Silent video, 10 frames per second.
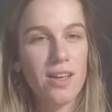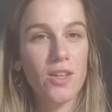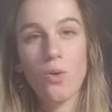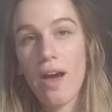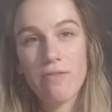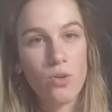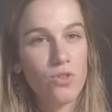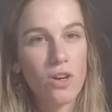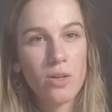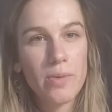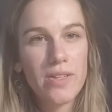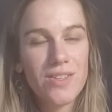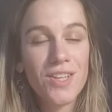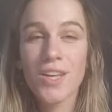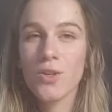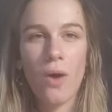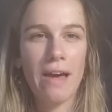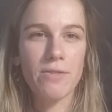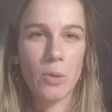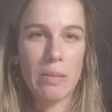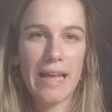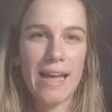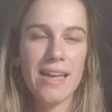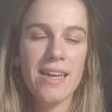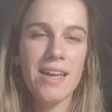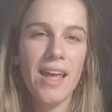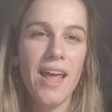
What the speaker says: You have your documents, you have your plan,